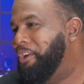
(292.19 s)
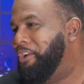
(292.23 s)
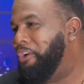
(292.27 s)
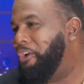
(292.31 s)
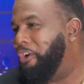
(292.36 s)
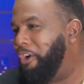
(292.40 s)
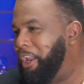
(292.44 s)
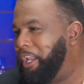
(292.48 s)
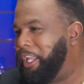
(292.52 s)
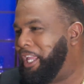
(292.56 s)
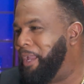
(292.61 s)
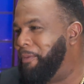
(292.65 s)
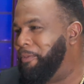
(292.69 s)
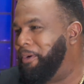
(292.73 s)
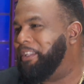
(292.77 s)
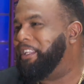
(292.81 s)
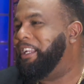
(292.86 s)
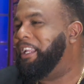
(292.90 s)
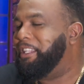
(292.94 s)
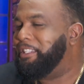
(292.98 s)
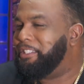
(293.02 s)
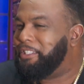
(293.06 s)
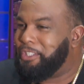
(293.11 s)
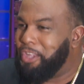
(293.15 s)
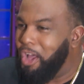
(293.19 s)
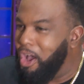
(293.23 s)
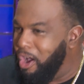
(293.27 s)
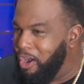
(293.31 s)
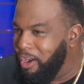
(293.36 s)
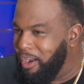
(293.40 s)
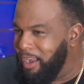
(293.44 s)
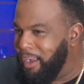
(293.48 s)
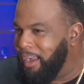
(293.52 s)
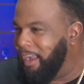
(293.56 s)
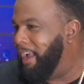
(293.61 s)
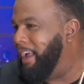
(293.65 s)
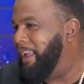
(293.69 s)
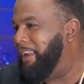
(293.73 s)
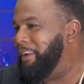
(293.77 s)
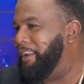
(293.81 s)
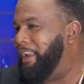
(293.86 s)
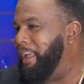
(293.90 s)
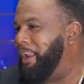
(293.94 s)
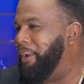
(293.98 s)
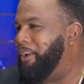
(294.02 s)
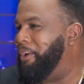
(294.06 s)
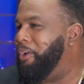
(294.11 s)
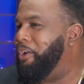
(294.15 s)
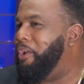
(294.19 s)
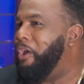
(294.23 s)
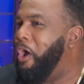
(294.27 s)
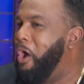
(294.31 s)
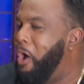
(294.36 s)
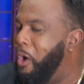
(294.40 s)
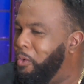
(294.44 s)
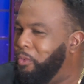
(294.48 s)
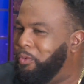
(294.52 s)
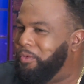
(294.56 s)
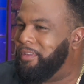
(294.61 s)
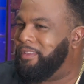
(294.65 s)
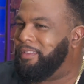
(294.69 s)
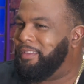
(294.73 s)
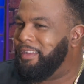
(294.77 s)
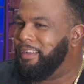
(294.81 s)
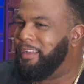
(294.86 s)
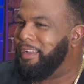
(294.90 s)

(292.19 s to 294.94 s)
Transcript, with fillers: Okay. Or it came out in a song and, and how